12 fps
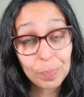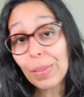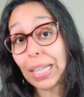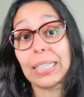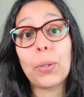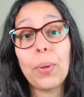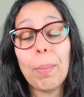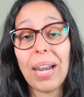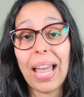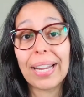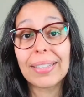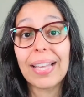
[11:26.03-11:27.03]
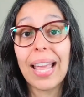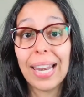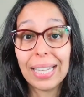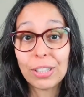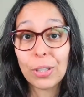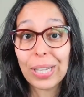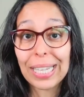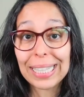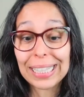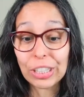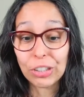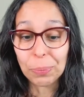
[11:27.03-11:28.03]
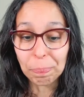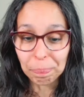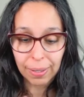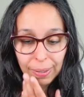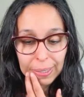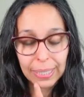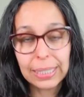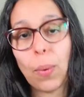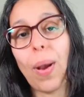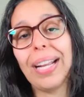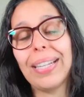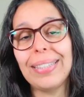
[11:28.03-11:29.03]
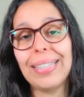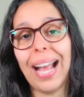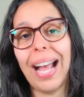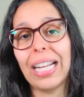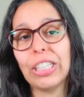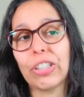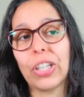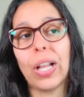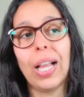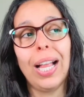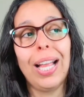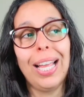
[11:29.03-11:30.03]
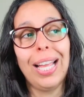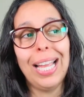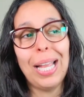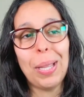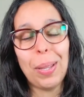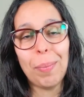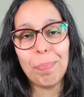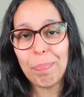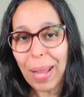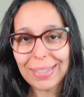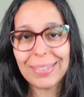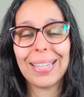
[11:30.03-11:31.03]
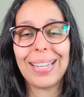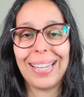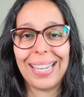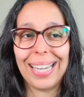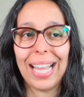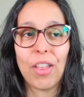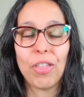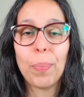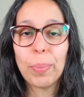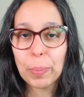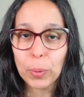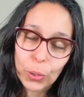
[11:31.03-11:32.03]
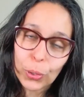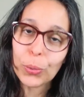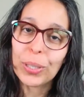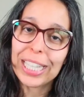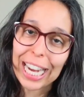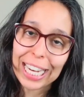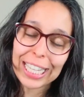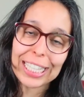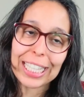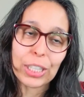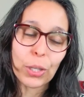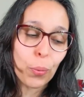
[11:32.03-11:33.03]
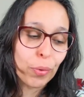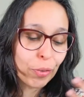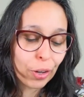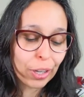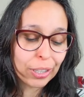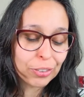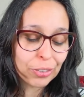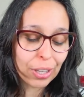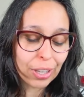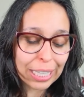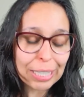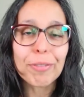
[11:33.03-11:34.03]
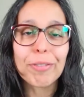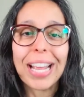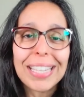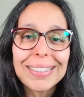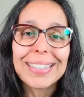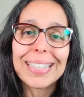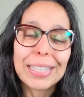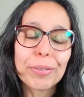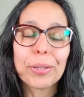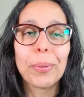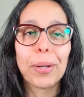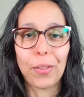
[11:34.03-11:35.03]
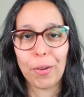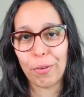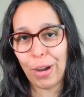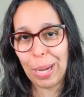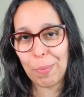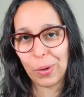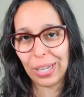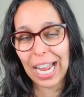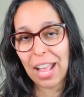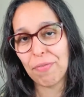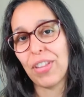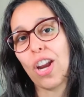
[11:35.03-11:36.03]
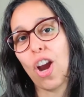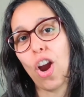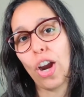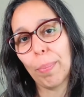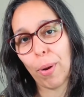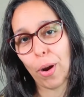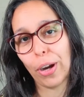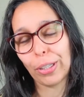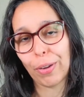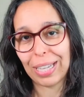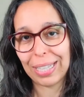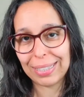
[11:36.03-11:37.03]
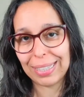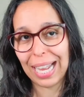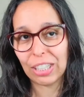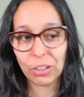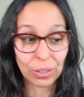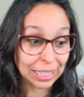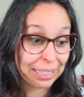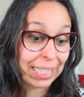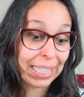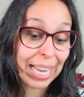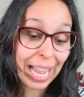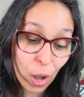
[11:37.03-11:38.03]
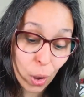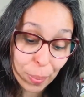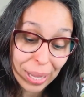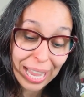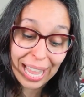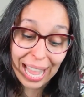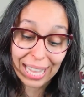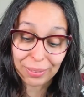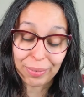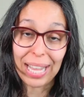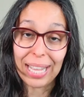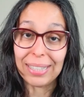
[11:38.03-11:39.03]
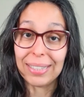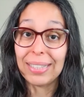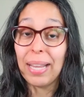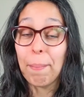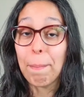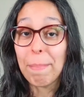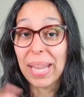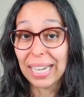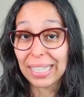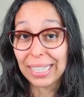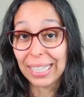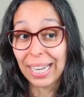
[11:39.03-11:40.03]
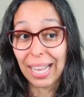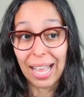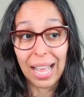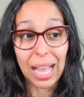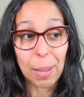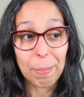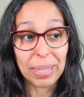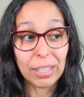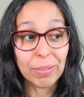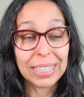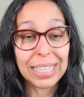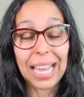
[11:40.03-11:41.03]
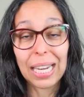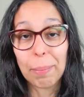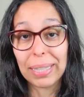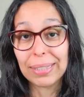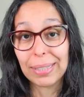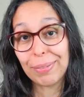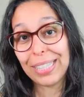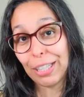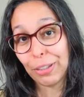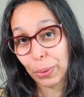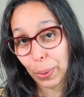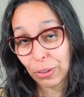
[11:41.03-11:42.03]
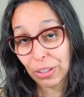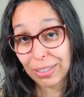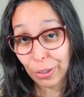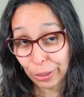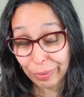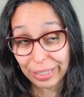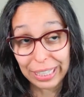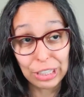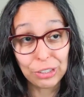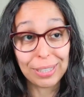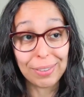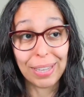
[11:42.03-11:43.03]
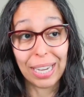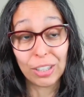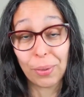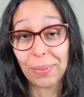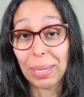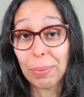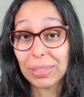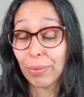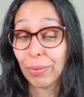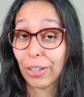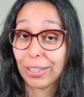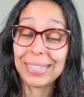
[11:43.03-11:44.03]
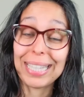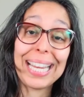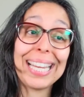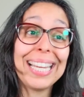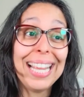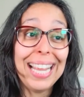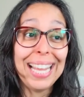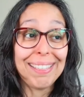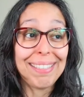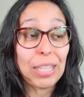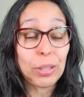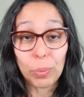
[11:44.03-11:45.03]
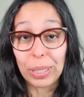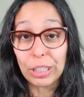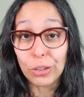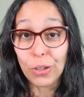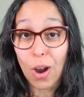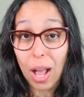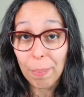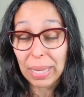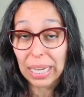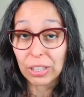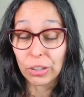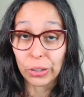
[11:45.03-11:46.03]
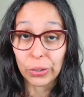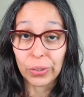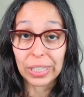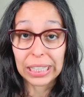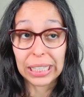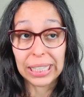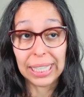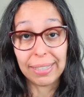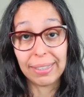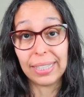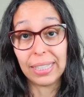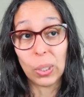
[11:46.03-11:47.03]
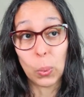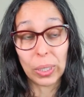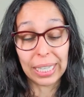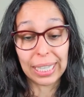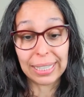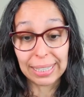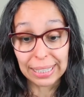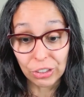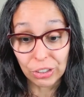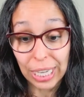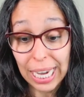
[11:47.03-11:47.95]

Scrum Alliance. Let's look at each. So IC Agile basically the people who created who first uh, invented if you will the framework they are part of ic agile and they help advance many uh, many of the elements of the agile coaching certification in there so that was the first thing that really drew me to the the organization